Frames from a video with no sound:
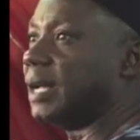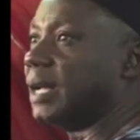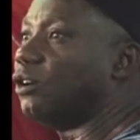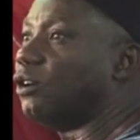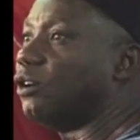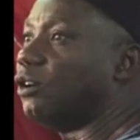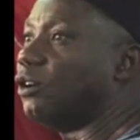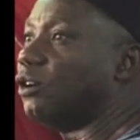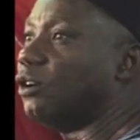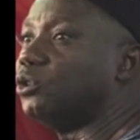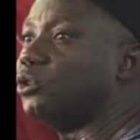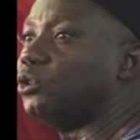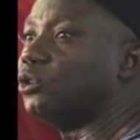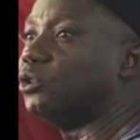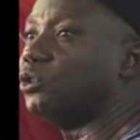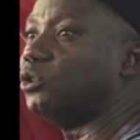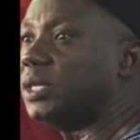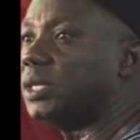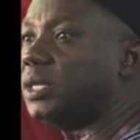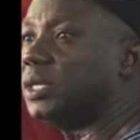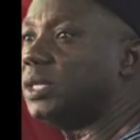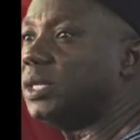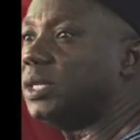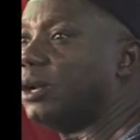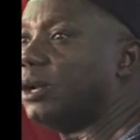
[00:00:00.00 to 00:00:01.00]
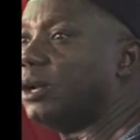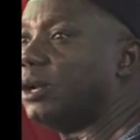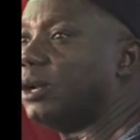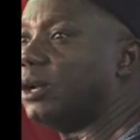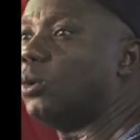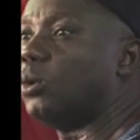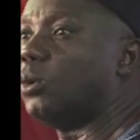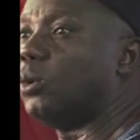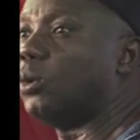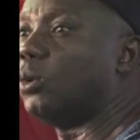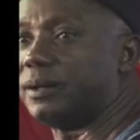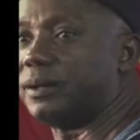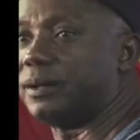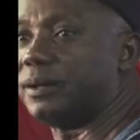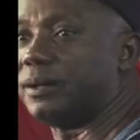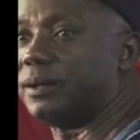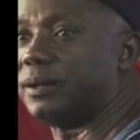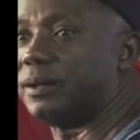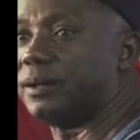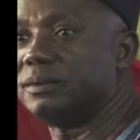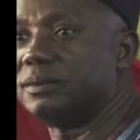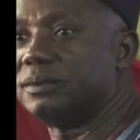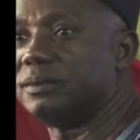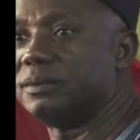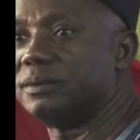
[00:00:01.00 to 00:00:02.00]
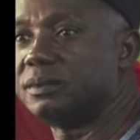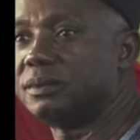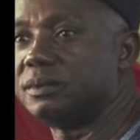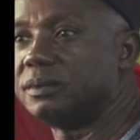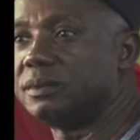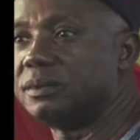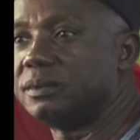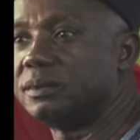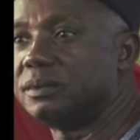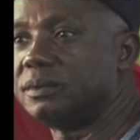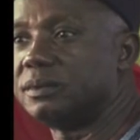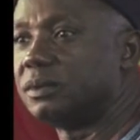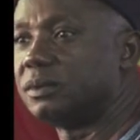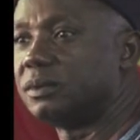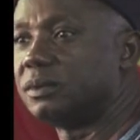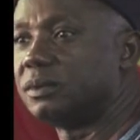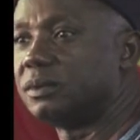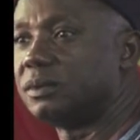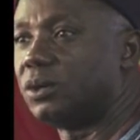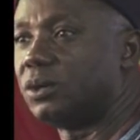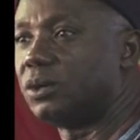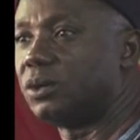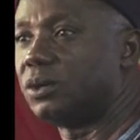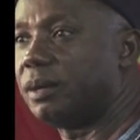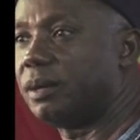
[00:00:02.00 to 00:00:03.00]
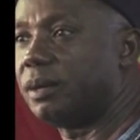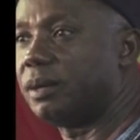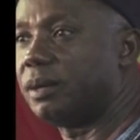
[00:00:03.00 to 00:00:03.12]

even money and all wealth. Okay,